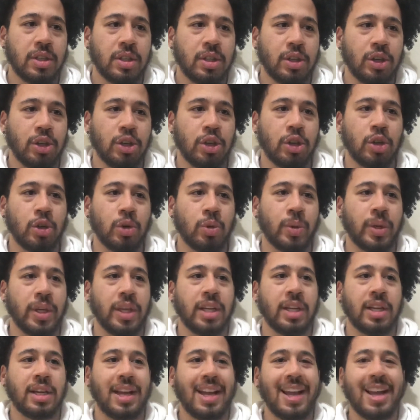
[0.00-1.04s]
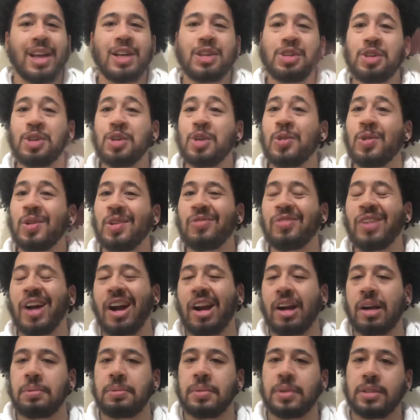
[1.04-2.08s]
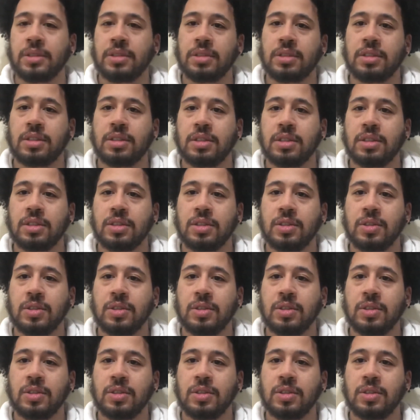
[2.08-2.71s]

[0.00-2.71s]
You know, we enter new environments.